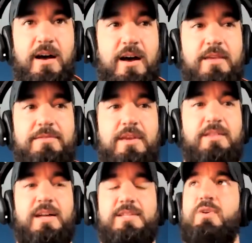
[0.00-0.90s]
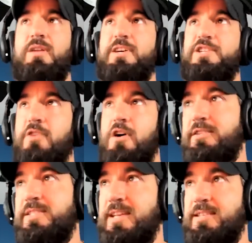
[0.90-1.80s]
I think that's one of my
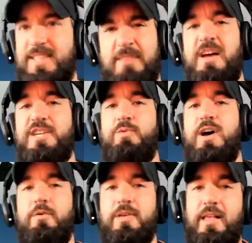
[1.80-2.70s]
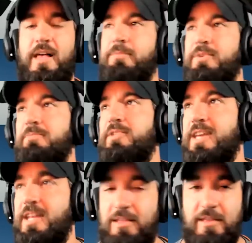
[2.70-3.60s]
stronger sets is I mesh well with a lot of people I
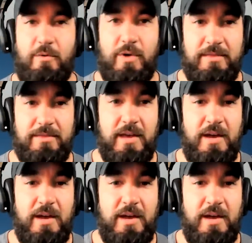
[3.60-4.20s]
get in there with.